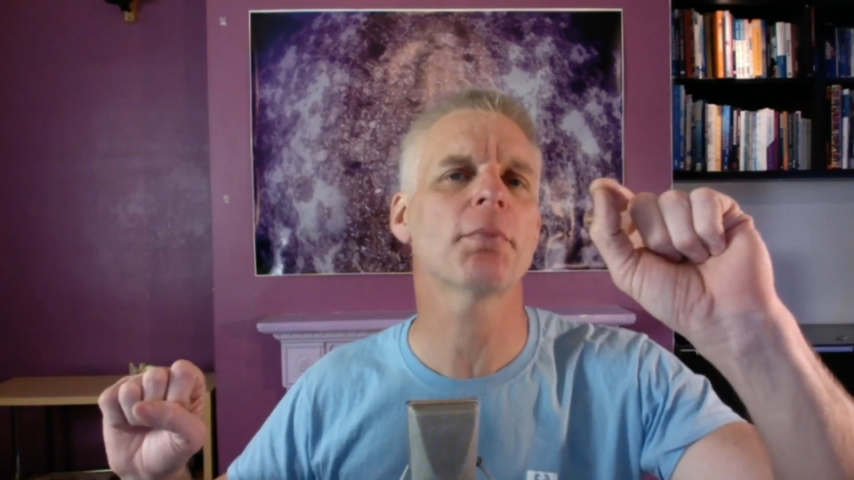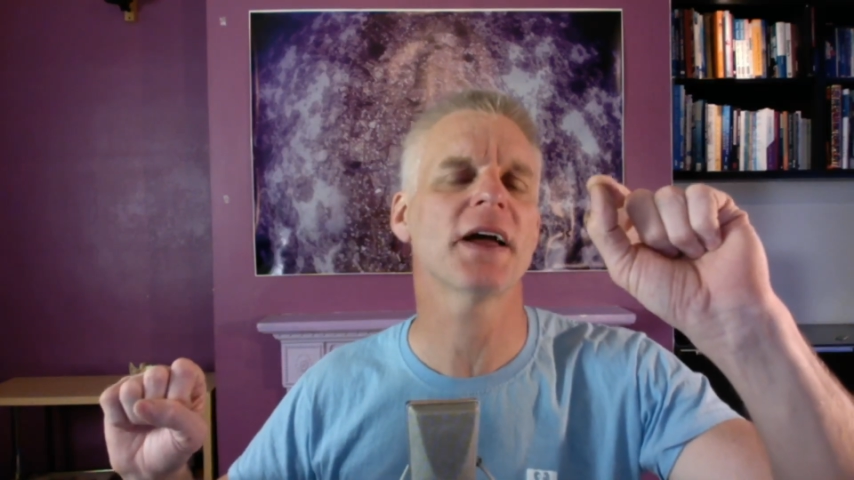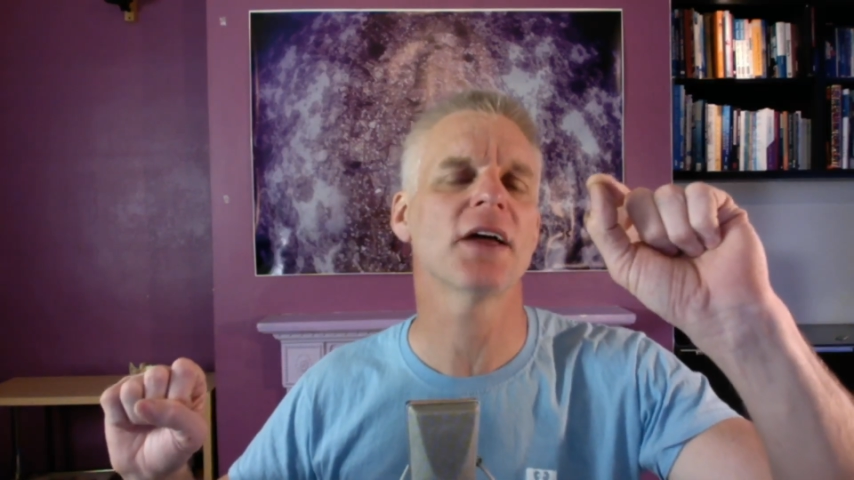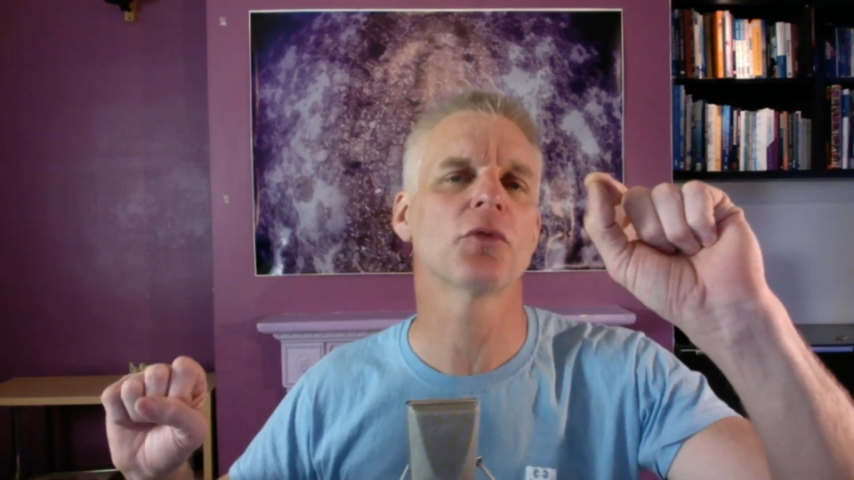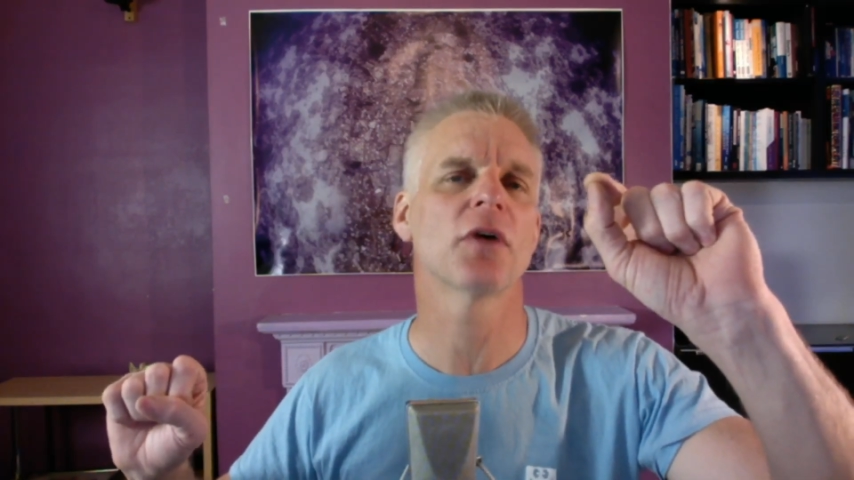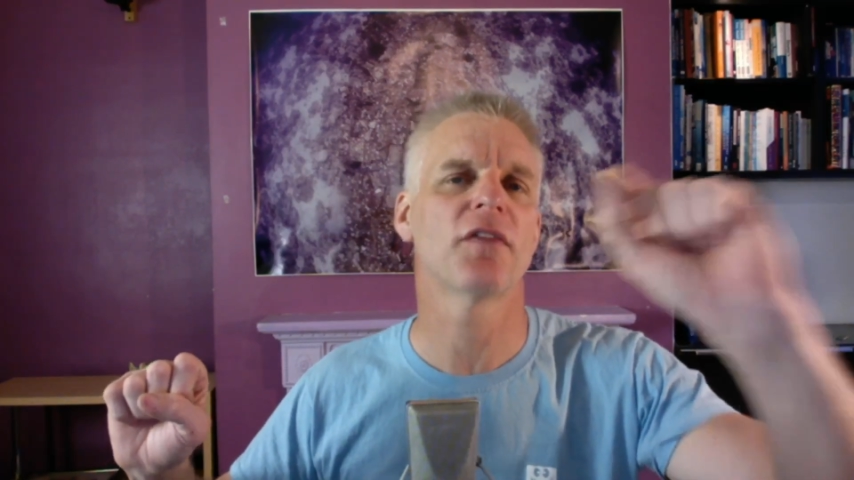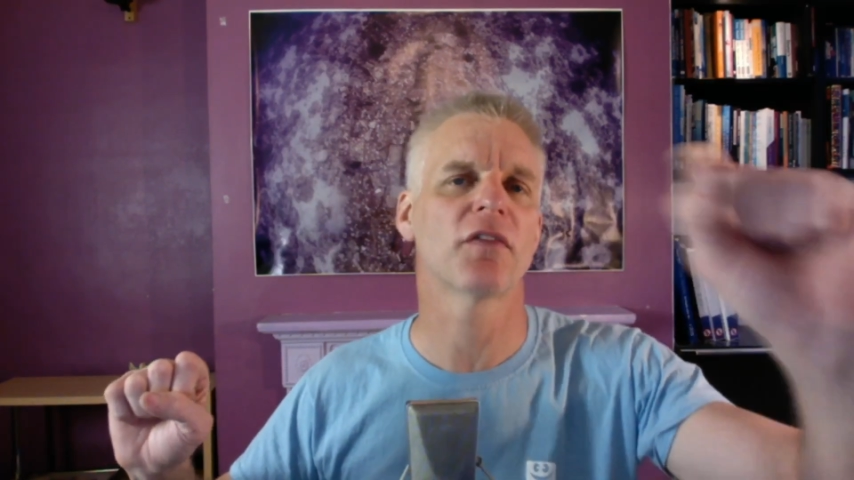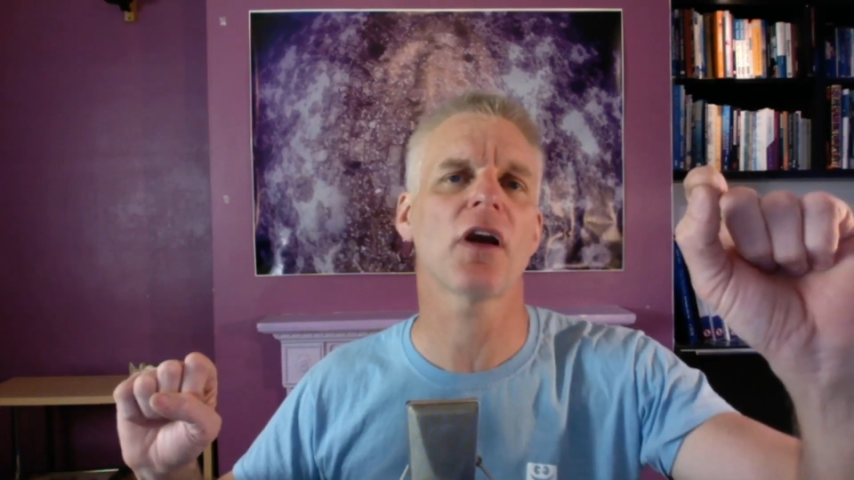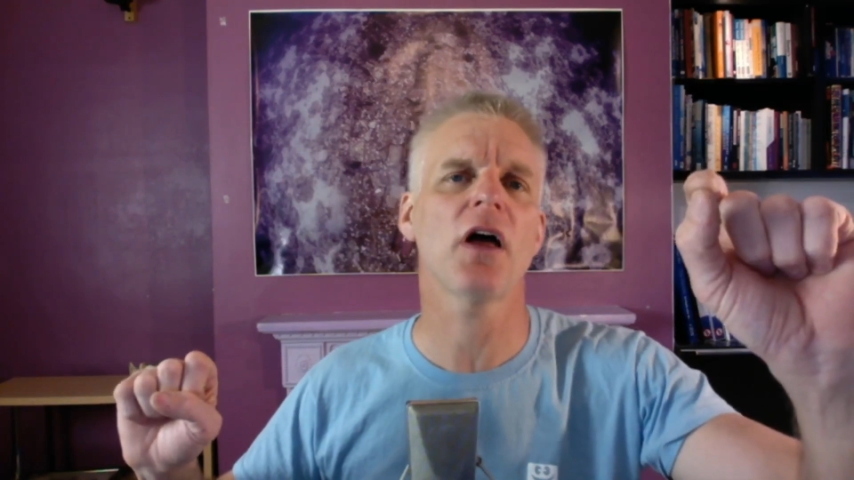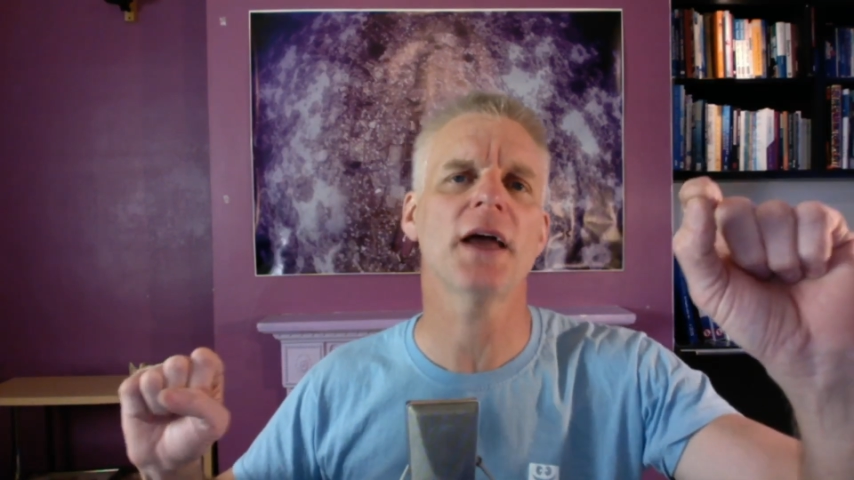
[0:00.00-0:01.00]
pounds worth
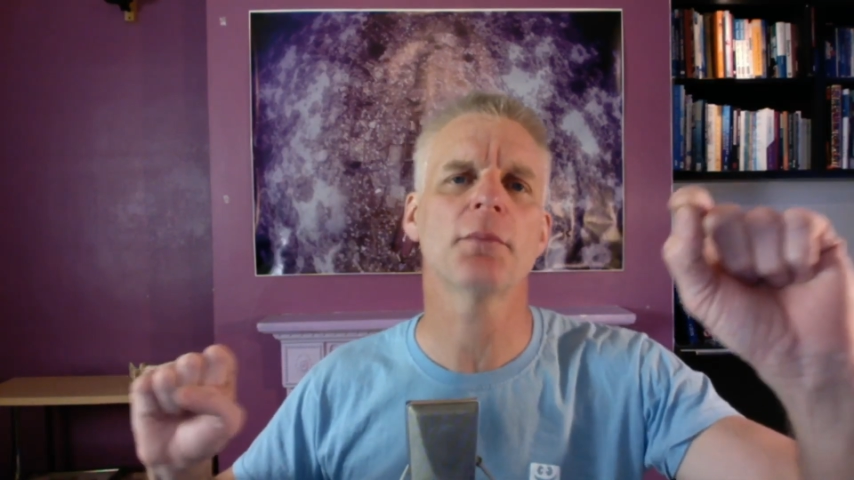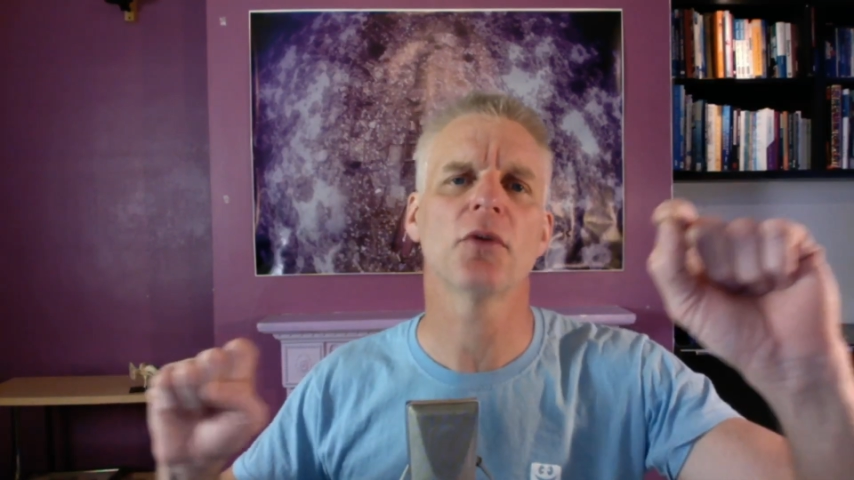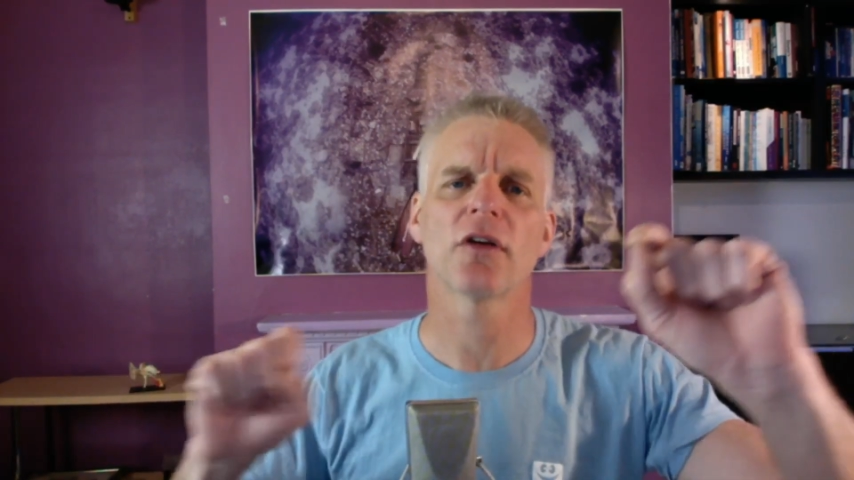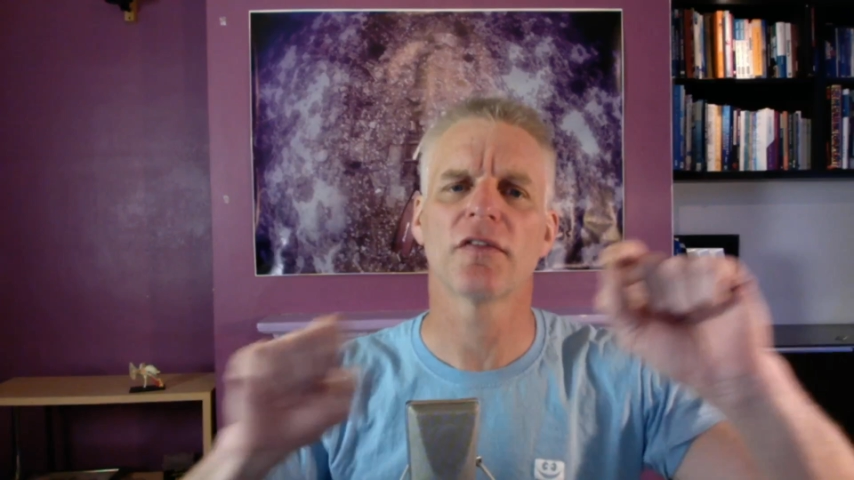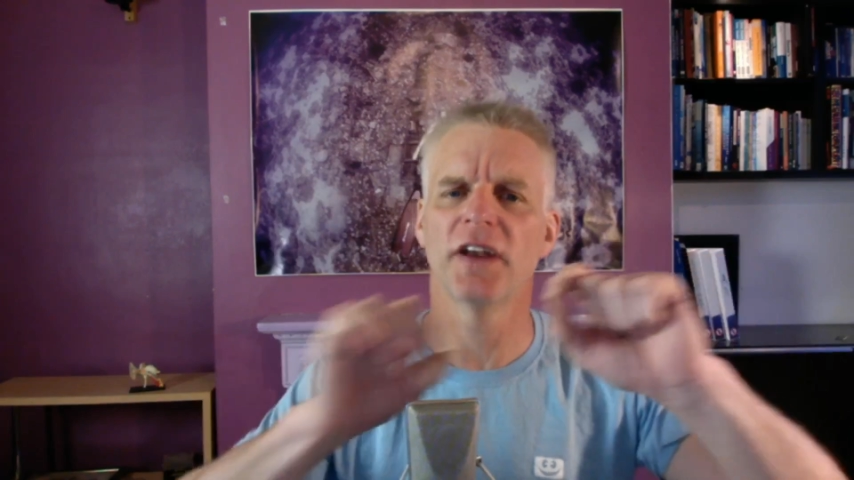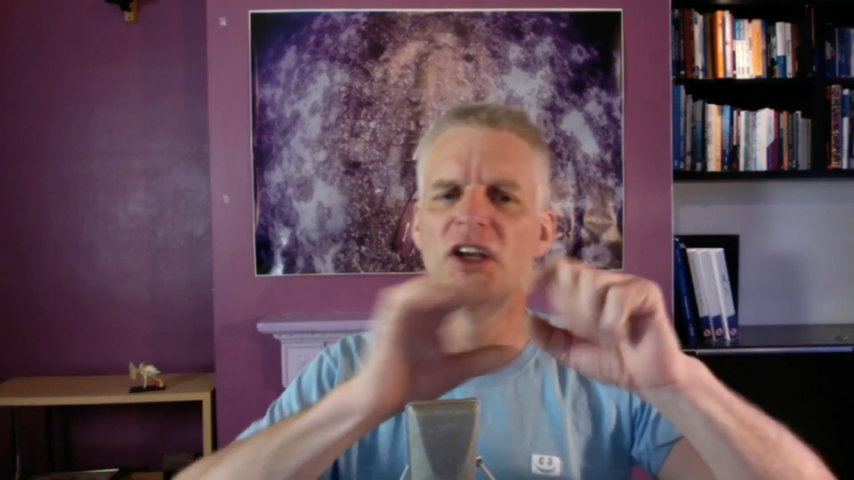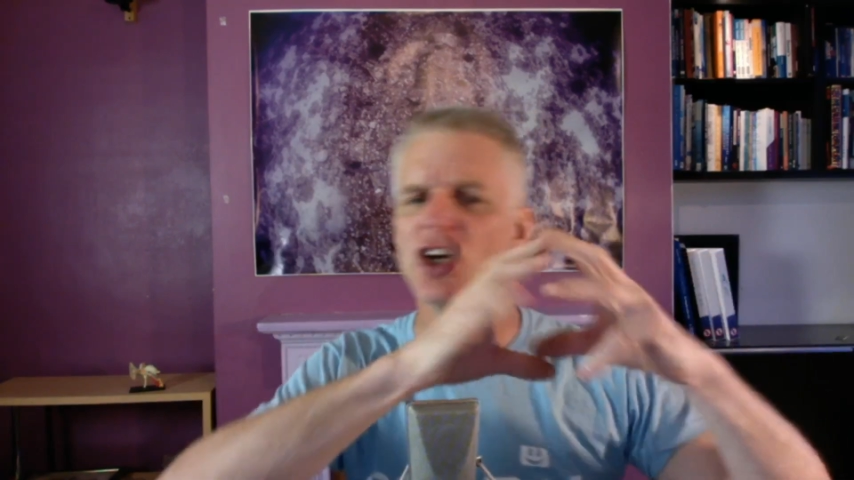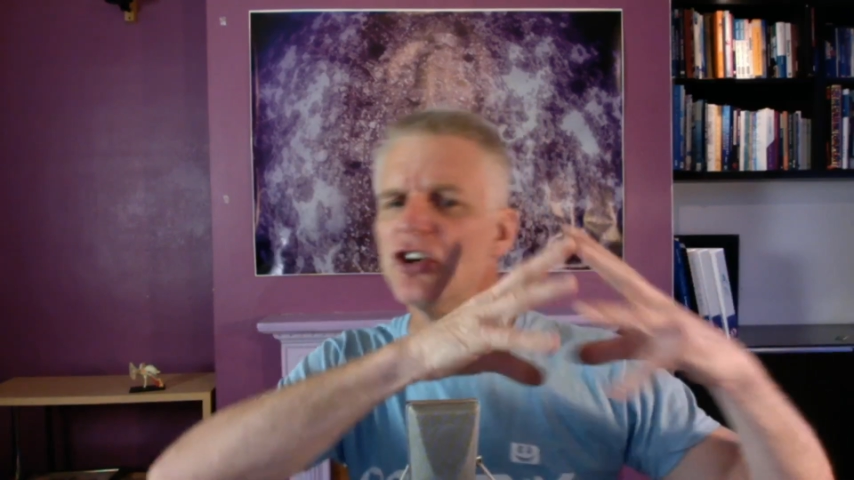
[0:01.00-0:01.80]
of glide monofin,